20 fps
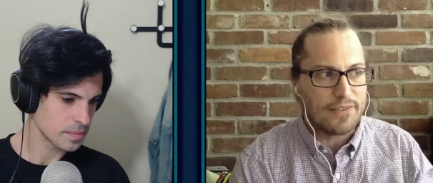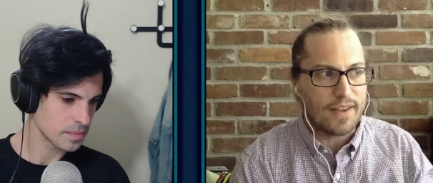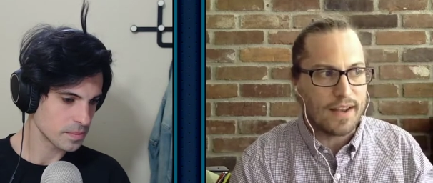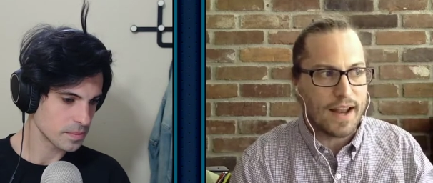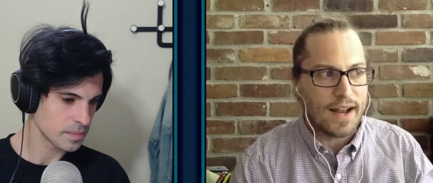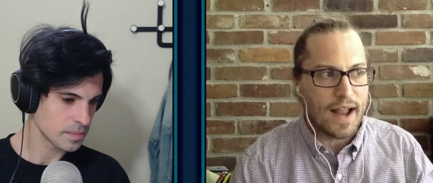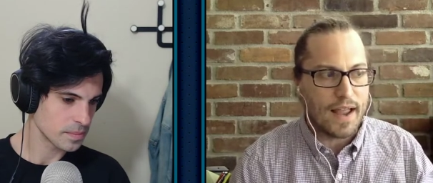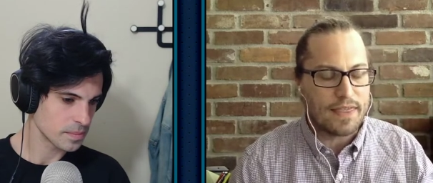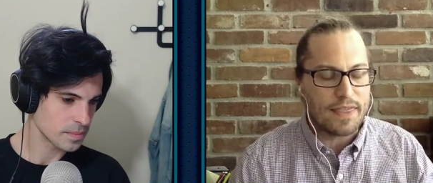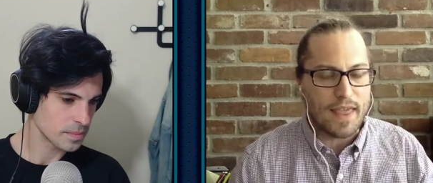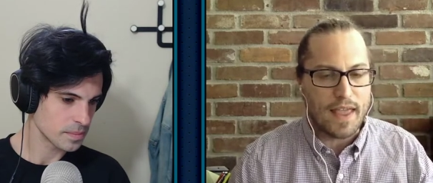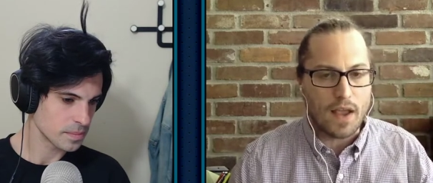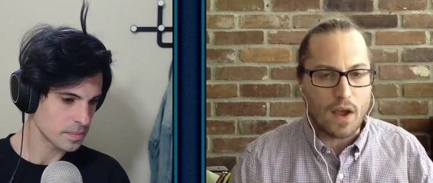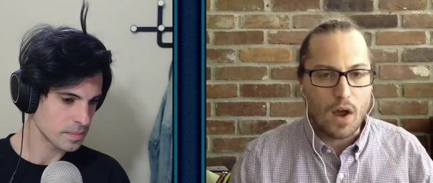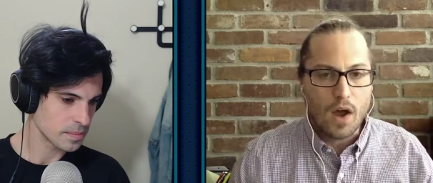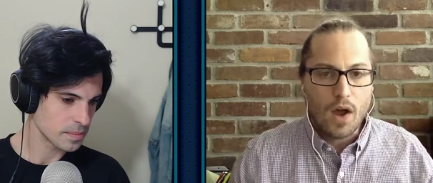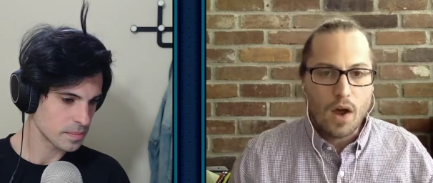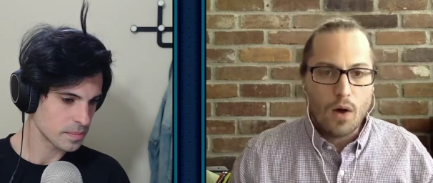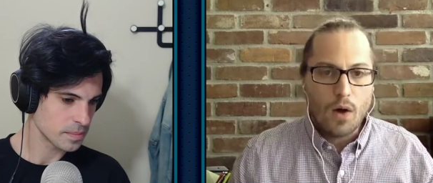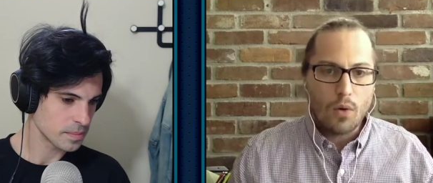Speaker 1: it and I think,
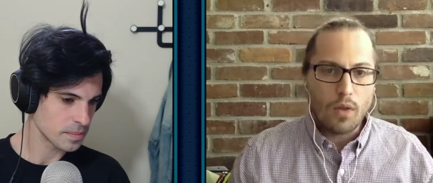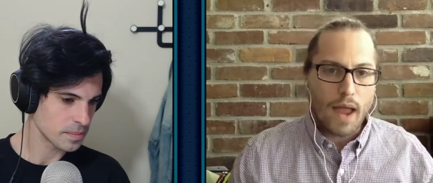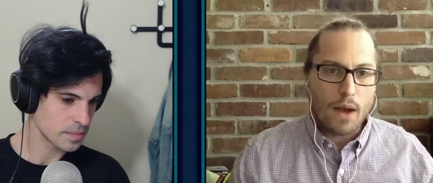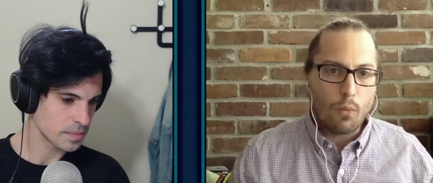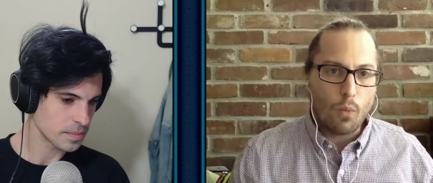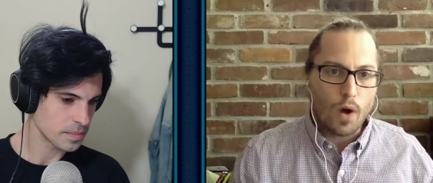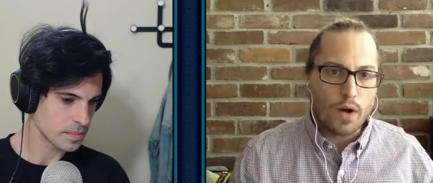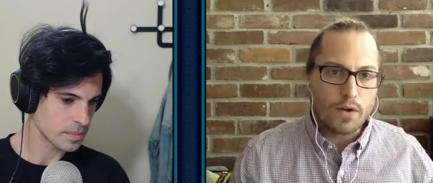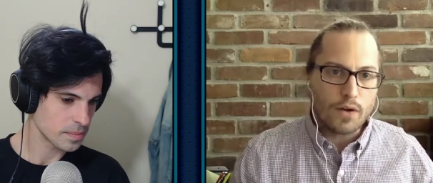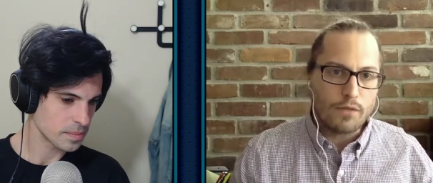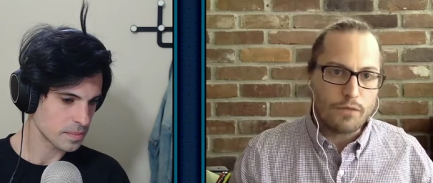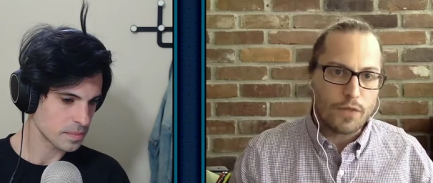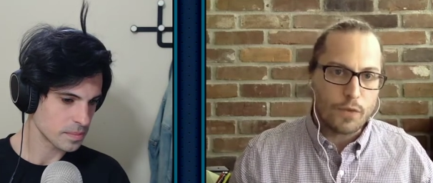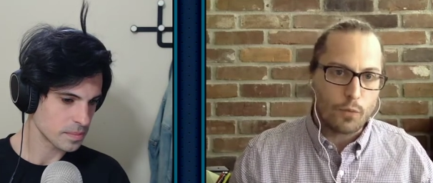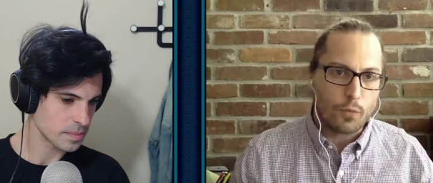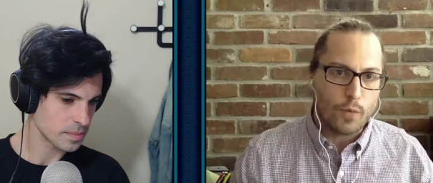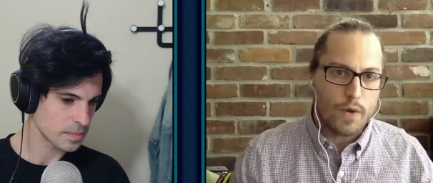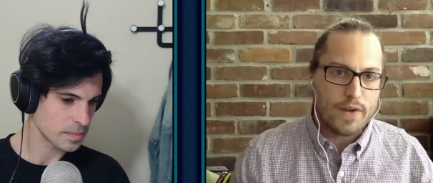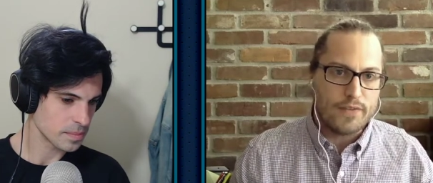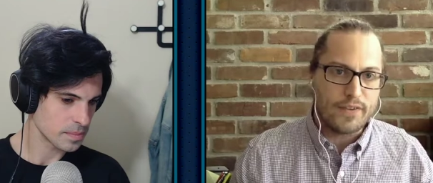well, I wonder if the
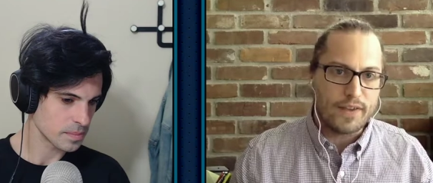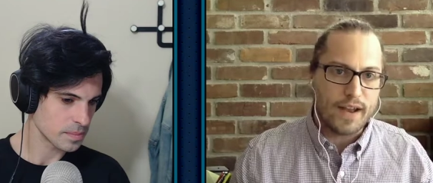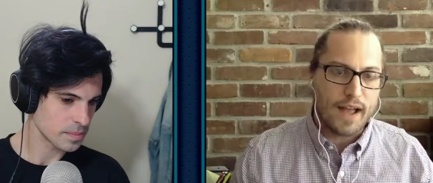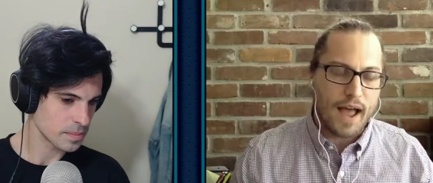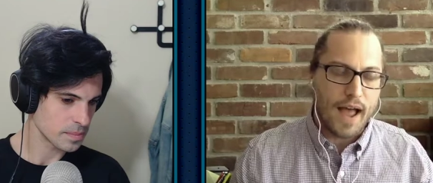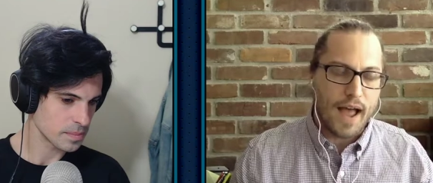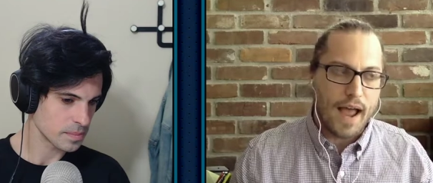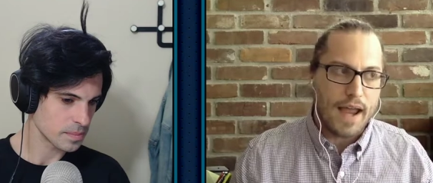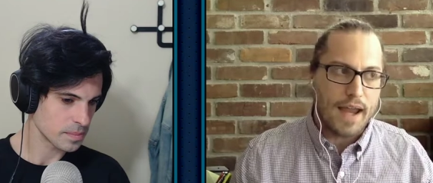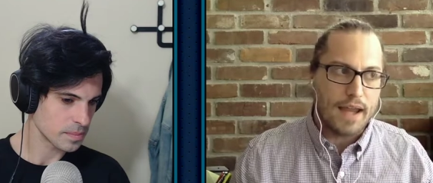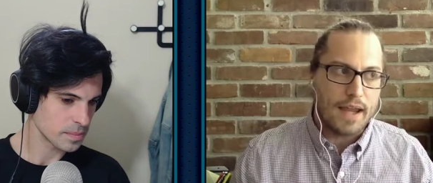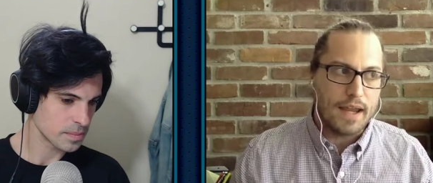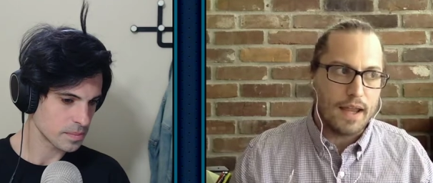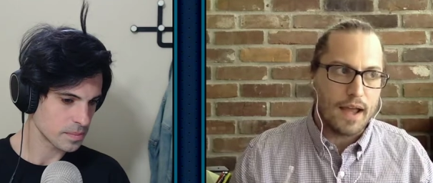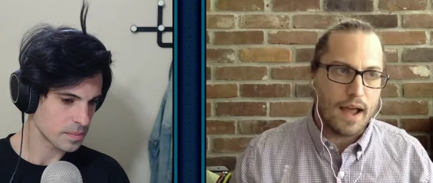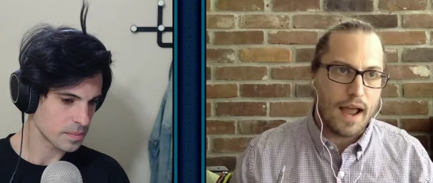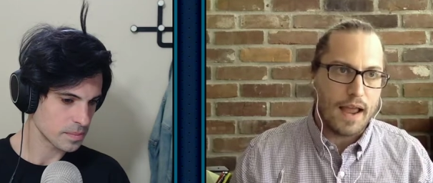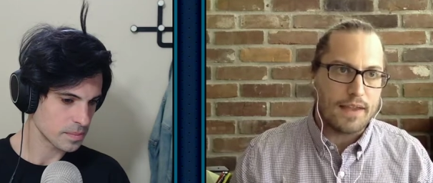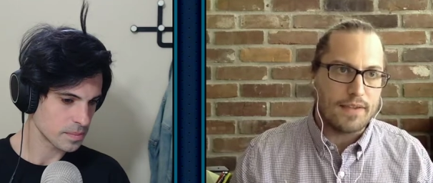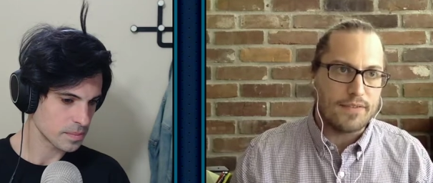reason I
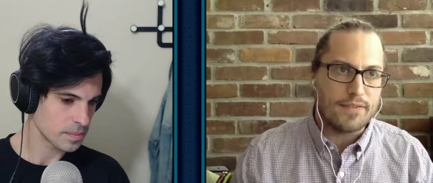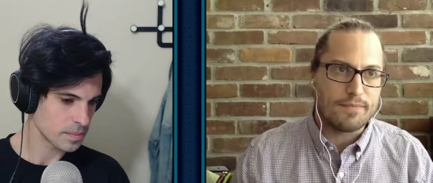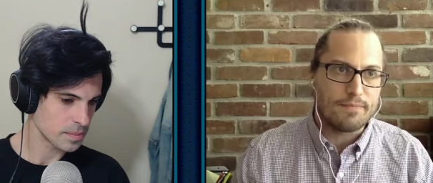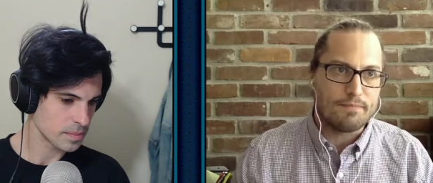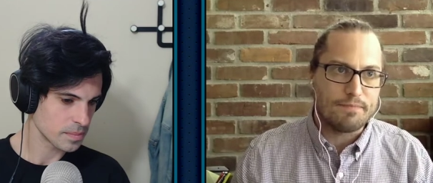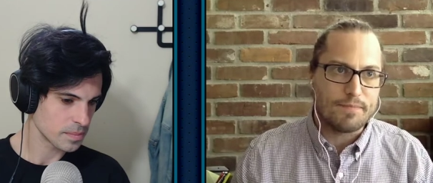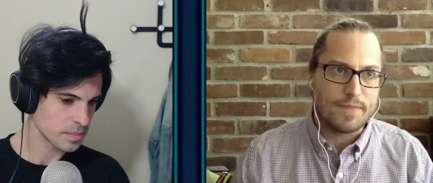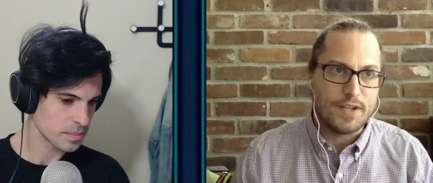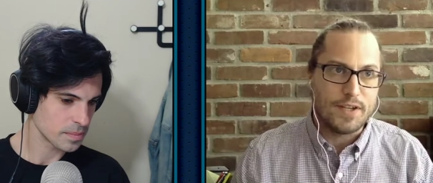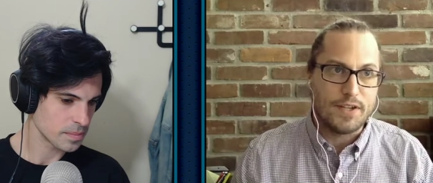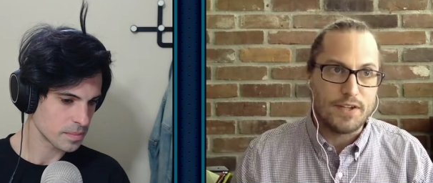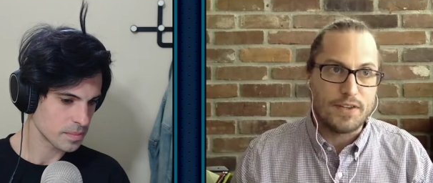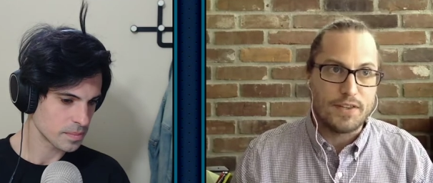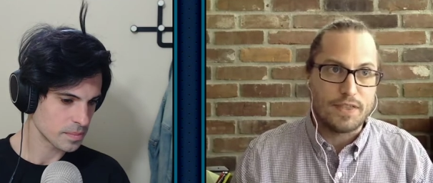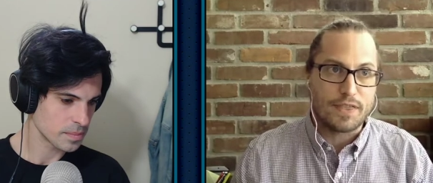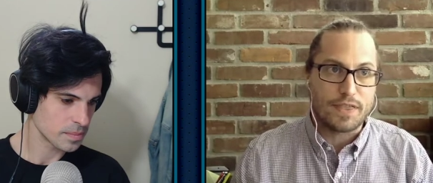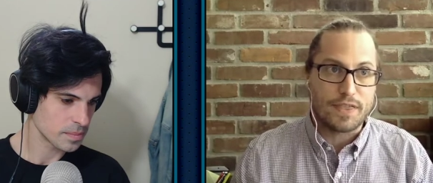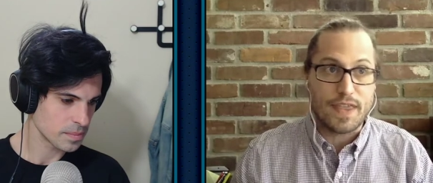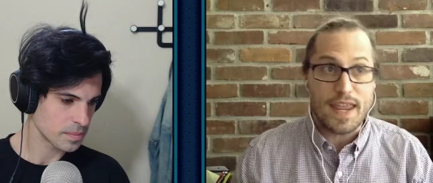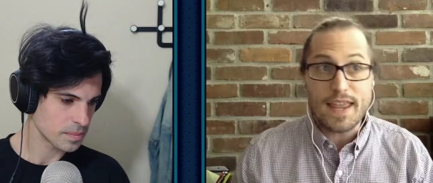I
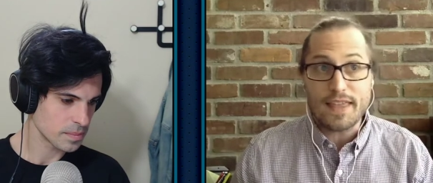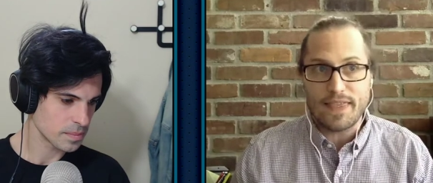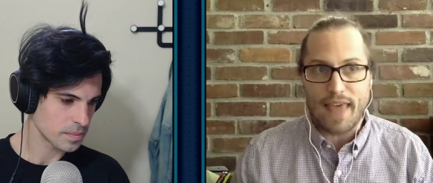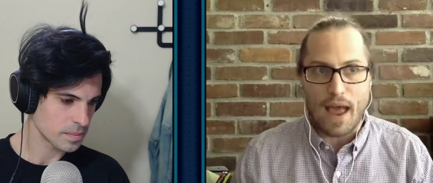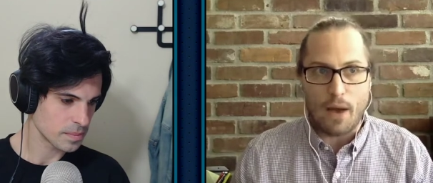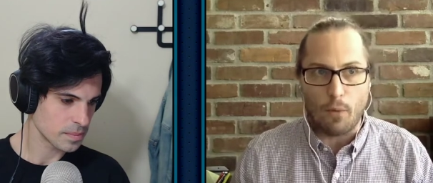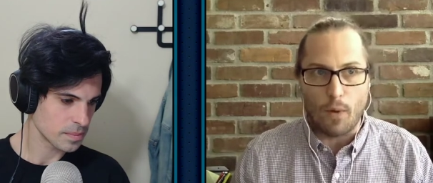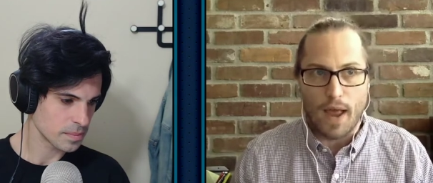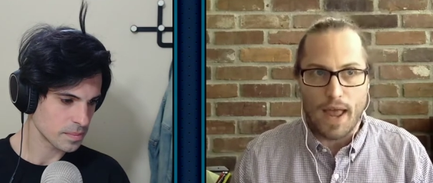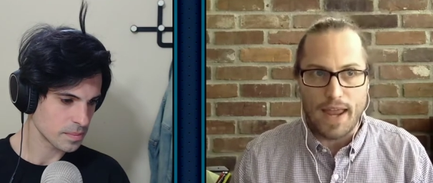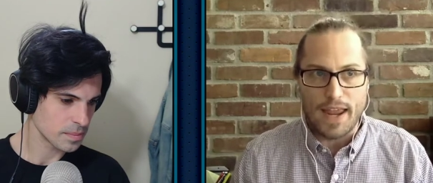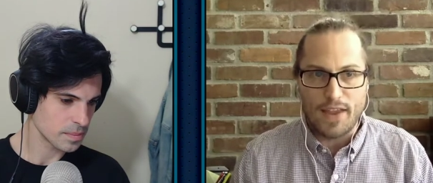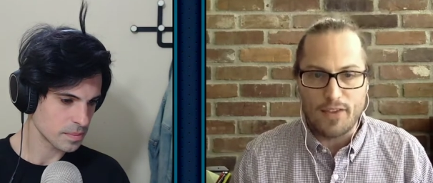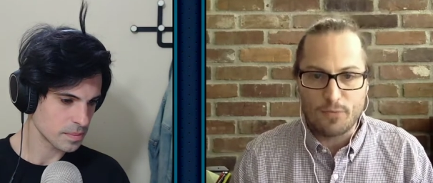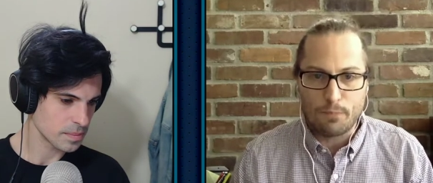think that way is